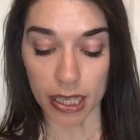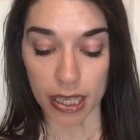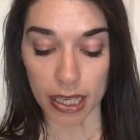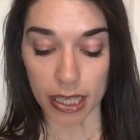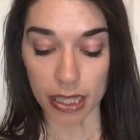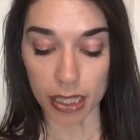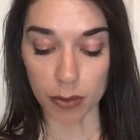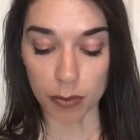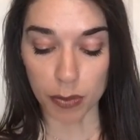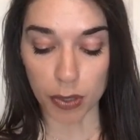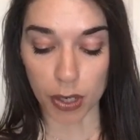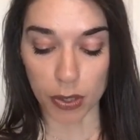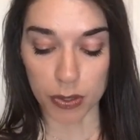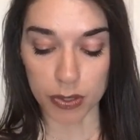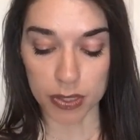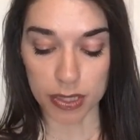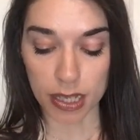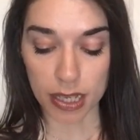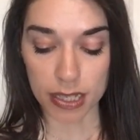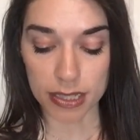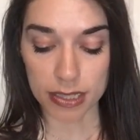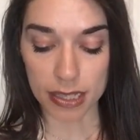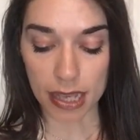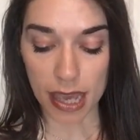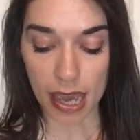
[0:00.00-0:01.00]
In the
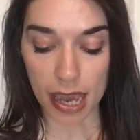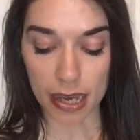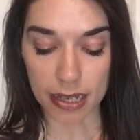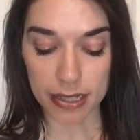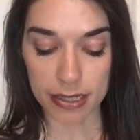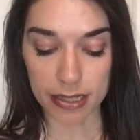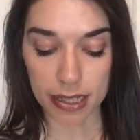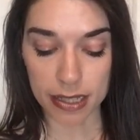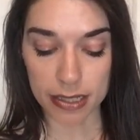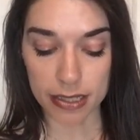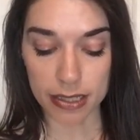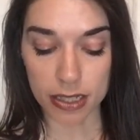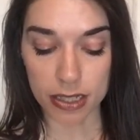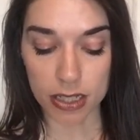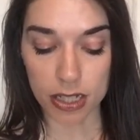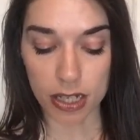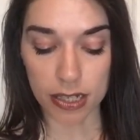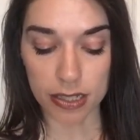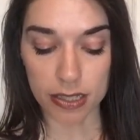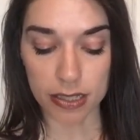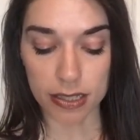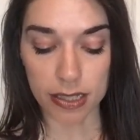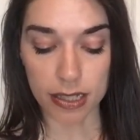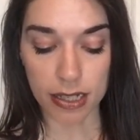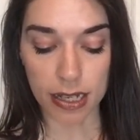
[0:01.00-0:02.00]
process, Access
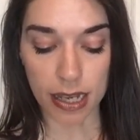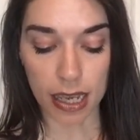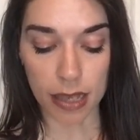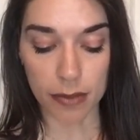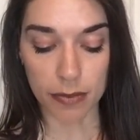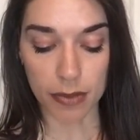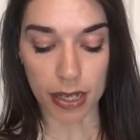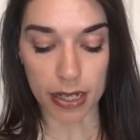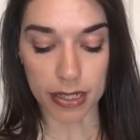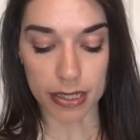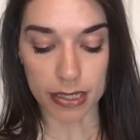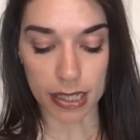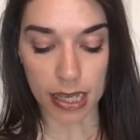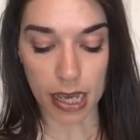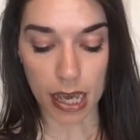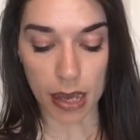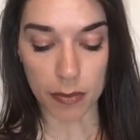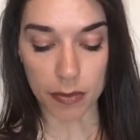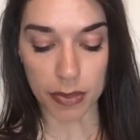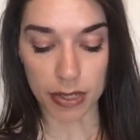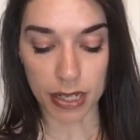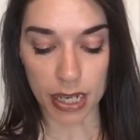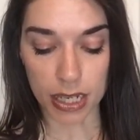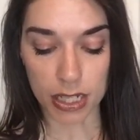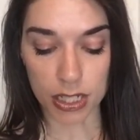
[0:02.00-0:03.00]
suggests a name that is a
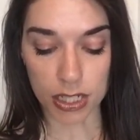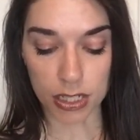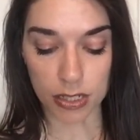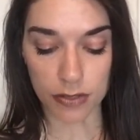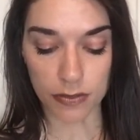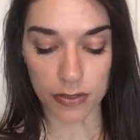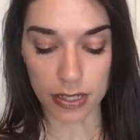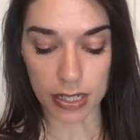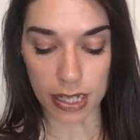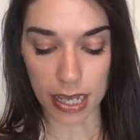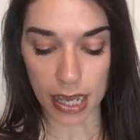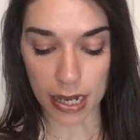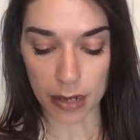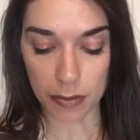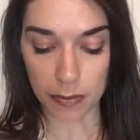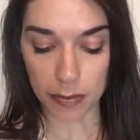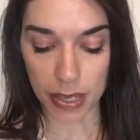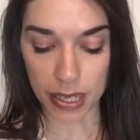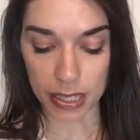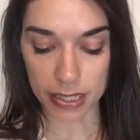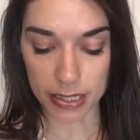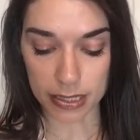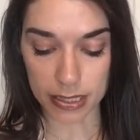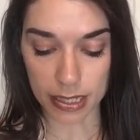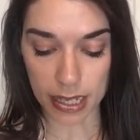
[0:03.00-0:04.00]
combination of the
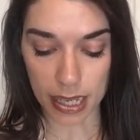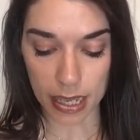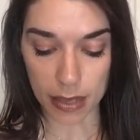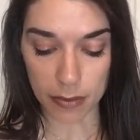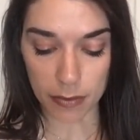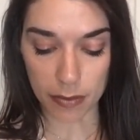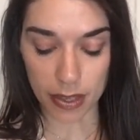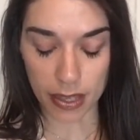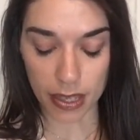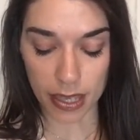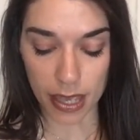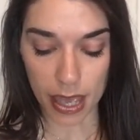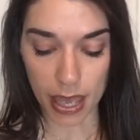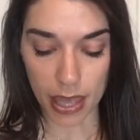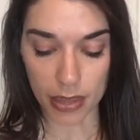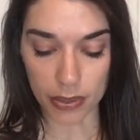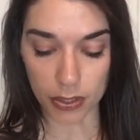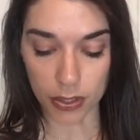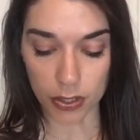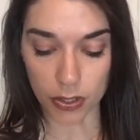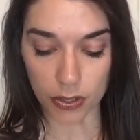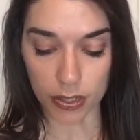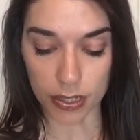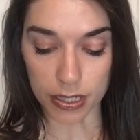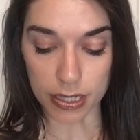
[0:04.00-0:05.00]
database name and the
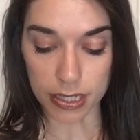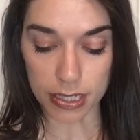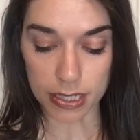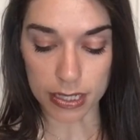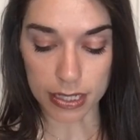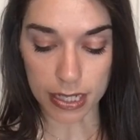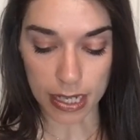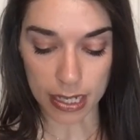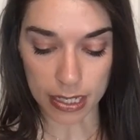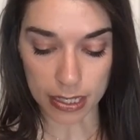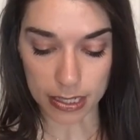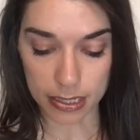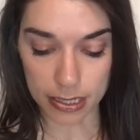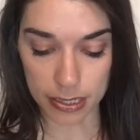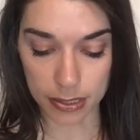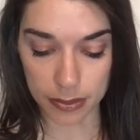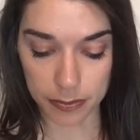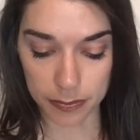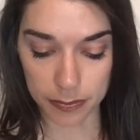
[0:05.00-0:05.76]
current date.